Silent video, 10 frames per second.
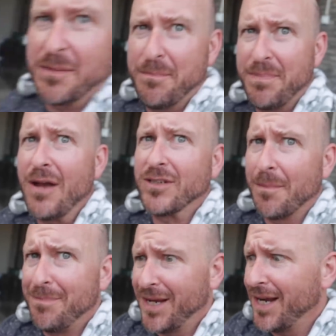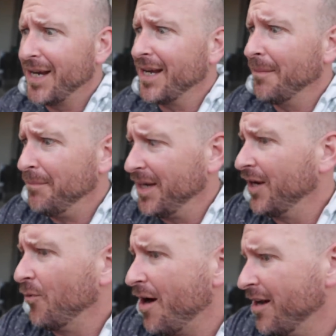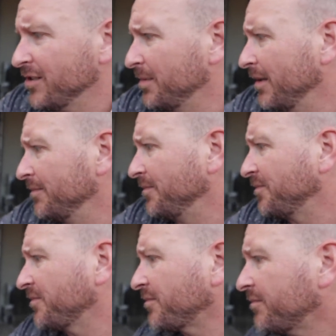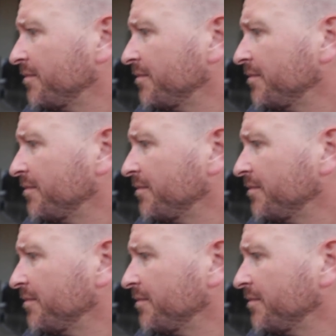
a big, big wasp. All